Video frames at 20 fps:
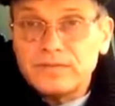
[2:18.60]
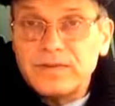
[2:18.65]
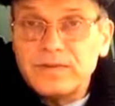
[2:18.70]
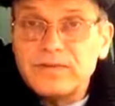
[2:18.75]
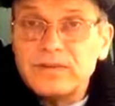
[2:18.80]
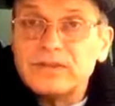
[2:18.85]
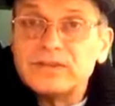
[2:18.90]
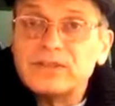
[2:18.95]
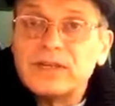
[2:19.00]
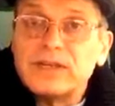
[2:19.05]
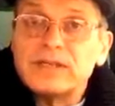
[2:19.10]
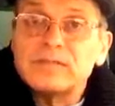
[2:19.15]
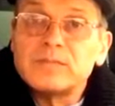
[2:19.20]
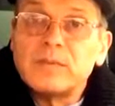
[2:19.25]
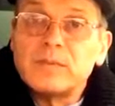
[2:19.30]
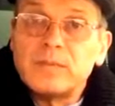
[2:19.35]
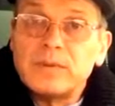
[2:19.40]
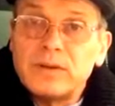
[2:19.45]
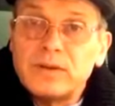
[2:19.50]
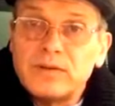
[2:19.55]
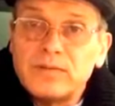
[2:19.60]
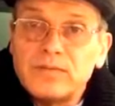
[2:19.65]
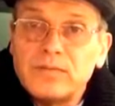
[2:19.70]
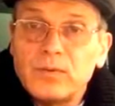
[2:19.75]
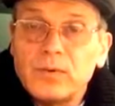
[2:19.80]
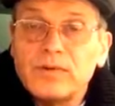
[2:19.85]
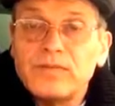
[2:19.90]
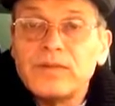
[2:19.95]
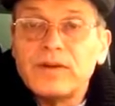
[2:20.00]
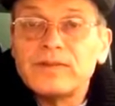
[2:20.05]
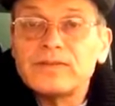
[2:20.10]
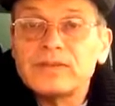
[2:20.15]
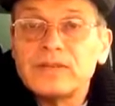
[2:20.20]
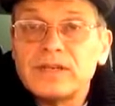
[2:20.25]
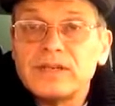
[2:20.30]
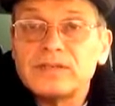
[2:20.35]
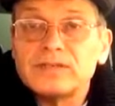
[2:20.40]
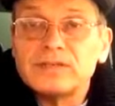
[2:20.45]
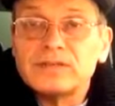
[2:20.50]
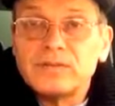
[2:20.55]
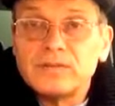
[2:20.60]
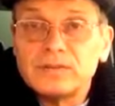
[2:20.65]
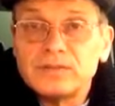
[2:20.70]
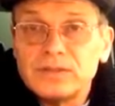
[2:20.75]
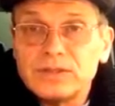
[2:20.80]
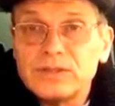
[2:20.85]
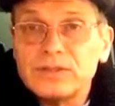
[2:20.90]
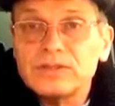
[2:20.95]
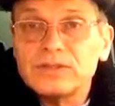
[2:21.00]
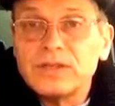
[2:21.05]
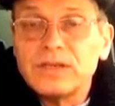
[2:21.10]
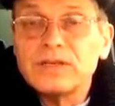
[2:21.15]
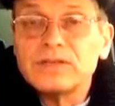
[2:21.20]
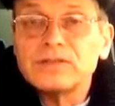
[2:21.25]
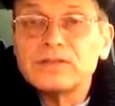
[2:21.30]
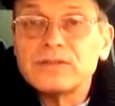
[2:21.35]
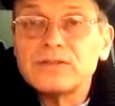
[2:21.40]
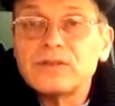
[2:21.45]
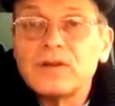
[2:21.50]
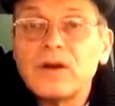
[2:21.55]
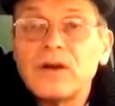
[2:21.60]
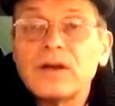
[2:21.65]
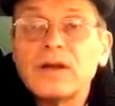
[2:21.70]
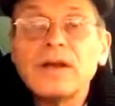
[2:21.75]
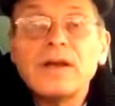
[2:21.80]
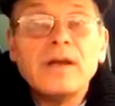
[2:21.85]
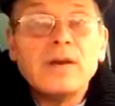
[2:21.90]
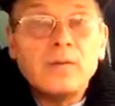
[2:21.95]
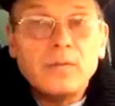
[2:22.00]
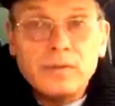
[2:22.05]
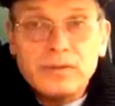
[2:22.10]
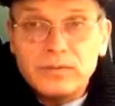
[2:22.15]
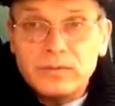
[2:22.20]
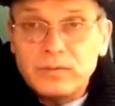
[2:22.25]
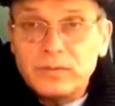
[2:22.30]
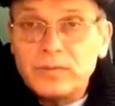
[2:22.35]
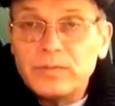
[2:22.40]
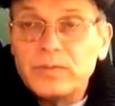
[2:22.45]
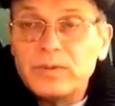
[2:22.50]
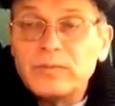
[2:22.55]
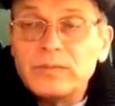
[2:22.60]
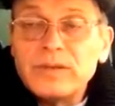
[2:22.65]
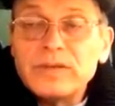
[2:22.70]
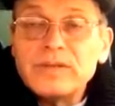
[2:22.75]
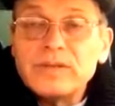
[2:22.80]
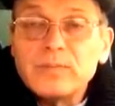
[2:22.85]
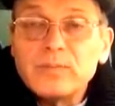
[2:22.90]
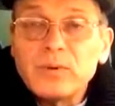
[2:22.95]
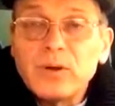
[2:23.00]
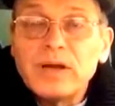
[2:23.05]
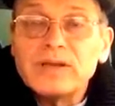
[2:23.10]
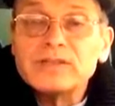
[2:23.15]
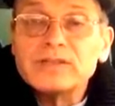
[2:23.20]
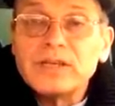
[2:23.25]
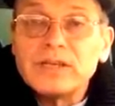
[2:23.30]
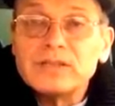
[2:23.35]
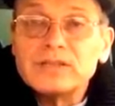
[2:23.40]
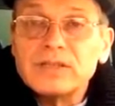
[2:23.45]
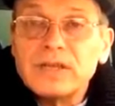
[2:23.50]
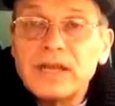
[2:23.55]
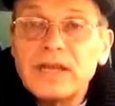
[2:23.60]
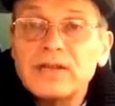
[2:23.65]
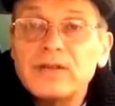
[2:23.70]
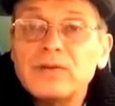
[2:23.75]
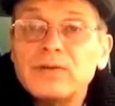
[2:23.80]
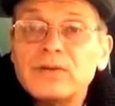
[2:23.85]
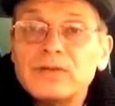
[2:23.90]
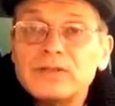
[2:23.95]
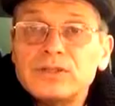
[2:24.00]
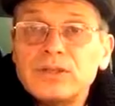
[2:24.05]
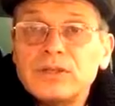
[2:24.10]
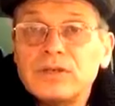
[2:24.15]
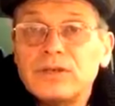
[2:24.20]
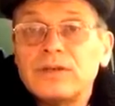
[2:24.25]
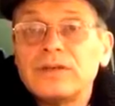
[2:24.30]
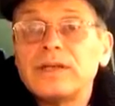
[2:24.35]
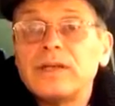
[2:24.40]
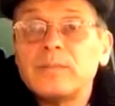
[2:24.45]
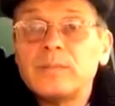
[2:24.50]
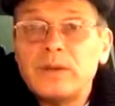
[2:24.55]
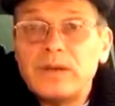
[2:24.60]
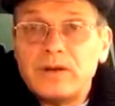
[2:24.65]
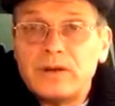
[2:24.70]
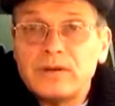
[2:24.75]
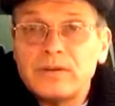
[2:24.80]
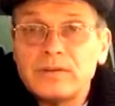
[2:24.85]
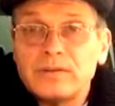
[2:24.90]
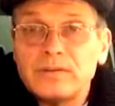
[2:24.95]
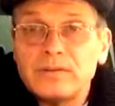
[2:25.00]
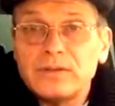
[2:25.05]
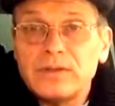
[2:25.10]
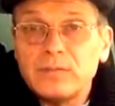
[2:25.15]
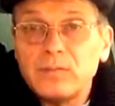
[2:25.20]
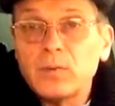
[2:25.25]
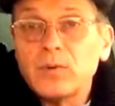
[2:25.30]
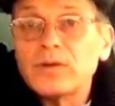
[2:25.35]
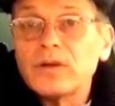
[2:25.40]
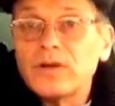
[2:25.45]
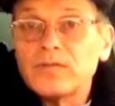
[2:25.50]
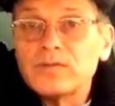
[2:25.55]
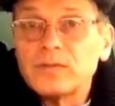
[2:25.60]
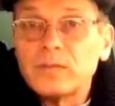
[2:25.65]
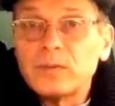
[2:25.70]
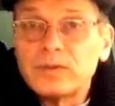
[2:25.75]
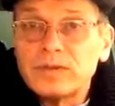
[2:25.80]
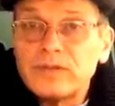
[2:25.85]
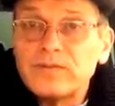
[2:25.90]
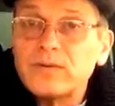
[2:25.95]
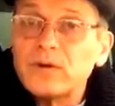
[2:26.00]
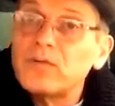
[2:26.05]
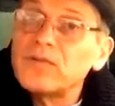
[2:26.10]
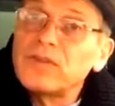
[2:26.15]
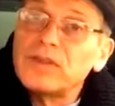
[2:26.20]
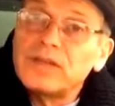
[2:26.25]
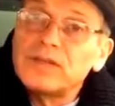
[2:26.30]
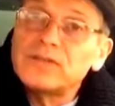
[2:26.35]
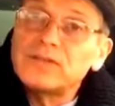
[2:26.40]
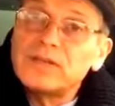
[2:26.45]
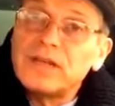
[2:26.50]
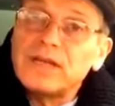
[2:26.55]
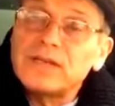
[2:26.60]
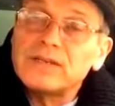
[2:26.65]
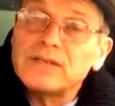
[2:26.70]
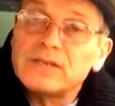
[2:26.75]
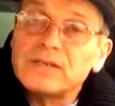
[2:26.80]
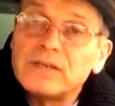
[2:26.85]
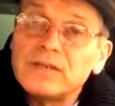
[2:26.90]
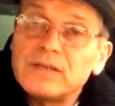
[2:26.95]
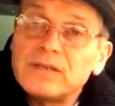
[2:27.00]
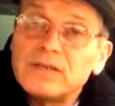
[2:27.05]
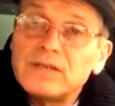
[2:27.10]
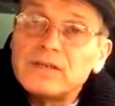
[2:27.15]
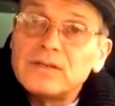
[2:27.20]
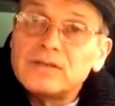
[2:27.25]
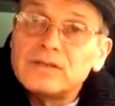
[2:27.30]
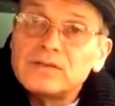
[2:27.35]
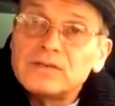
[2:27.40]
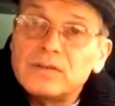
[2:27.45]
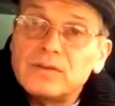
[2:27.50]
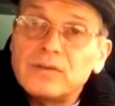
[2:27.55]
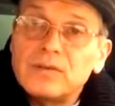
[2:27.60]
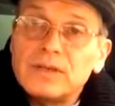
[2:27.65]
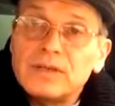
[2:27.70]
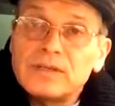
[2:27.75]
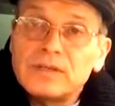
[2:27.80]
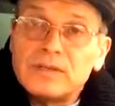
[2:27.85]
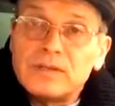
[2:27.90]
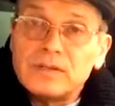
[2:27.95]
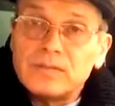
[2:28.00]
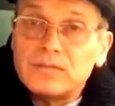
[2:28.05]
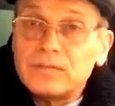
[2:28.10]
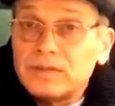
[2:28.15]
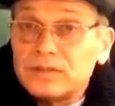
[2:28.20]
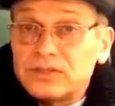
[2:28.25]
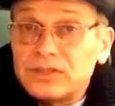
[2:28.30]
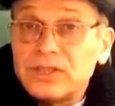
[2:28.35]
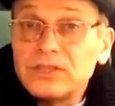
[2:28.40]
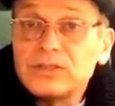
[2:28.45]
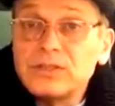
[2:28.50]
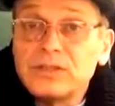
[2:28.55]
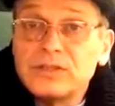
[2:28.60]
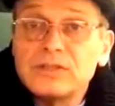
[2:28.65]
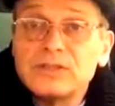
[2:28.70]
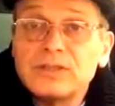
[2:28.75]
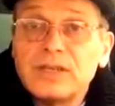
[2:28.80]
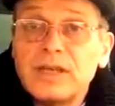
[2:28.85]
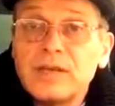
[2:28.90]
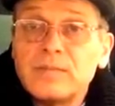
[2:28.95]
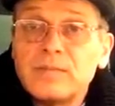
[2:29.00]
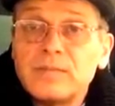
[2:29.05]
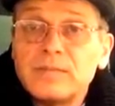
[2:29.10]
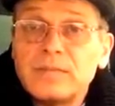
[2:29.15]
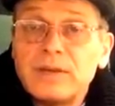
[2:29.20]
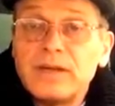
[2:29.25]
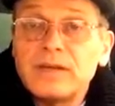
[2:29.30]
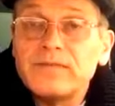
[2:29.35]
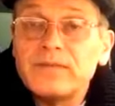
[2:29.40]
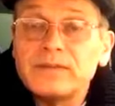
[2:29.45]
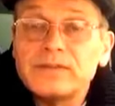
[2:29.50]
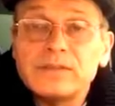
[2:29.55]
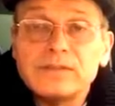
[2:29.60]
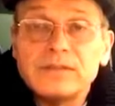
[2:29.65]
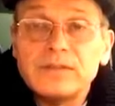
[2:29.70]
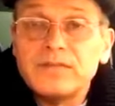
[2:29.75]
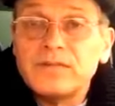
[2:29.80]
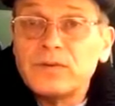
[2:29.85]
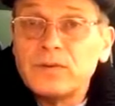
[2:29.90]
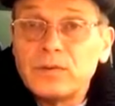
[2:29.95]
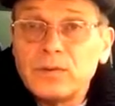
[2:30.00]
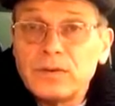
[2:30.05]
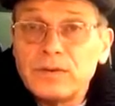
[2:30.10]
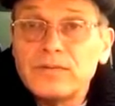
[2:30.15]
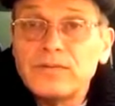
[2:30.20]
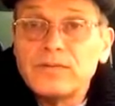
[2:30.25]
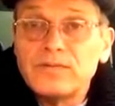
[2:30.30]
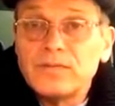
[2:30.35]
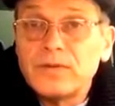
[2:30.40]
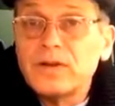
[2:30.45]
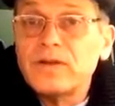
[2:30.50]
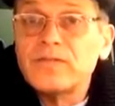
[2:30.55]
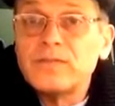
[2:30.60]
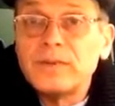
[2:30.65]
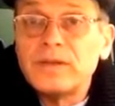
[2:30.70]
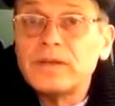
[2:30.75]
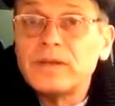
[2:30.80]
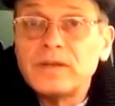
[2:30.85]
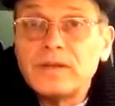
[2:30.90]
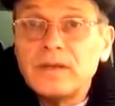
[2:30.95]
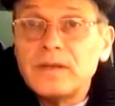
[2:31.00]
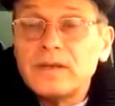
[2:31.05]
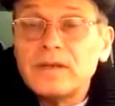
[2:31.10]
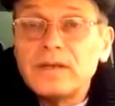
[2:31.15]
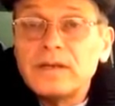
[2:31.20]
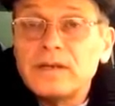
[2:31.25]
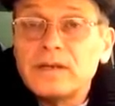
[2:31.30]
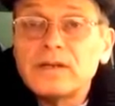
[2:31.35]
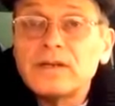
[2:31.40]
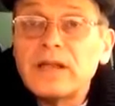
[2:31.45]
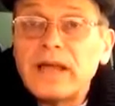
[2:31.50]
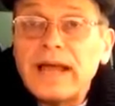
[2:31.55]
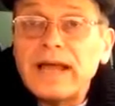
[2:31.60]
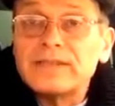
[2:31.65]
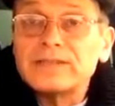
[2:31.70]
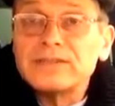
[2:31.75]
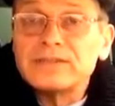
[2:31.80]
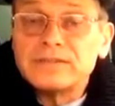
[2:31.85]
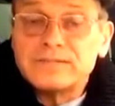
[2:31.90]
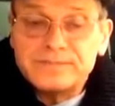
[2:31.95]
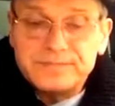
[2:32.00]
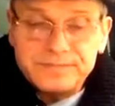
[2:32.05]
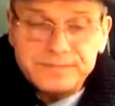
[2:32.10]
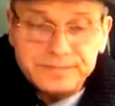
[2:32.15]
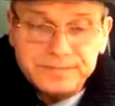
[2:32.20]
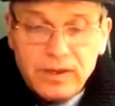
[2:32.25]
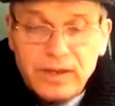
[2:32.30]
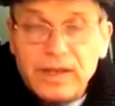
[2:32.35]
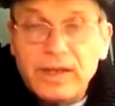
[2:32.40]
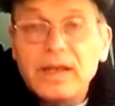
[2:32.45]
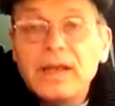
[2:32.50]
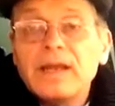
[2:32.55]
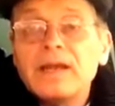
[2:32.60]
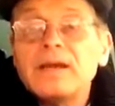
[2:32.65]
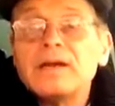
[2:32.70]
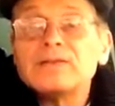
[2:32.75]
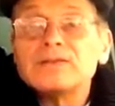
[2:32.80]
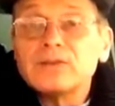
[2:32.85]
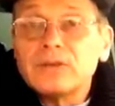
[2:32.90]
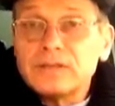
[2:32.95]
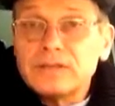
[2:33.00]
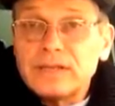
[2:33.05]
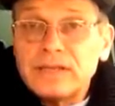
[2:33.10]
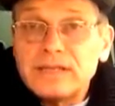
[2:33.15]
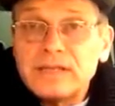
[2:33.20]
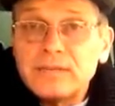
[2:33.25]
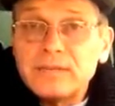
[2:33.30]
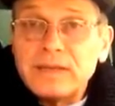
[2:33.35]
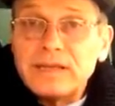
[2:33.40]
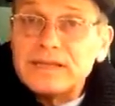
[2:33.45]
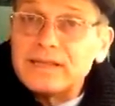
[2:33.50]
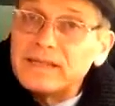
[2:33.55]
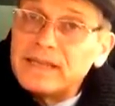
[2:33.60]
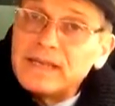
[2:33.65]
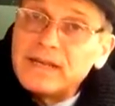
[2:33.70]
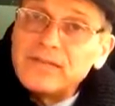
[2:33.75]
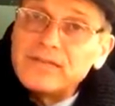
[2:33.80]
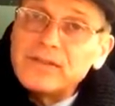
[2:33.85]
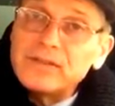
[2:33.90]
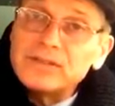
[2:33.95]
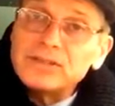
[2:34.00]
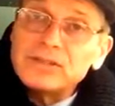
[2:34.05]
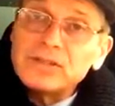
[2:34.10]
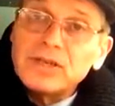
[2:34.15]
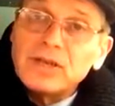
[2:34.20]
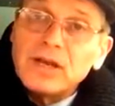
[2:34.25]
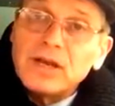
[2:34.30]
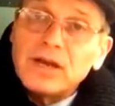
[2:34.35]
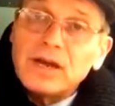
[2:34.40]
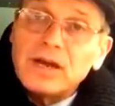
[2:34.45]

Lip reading: 15 seconds prepare, 45 seconds or 60 seconds to talk. We repeat the process and you continually get better. You get more comfortable even over the internet. So you get essentially the same benefits as if you were in front of me in a class. Okay, so at the end of this,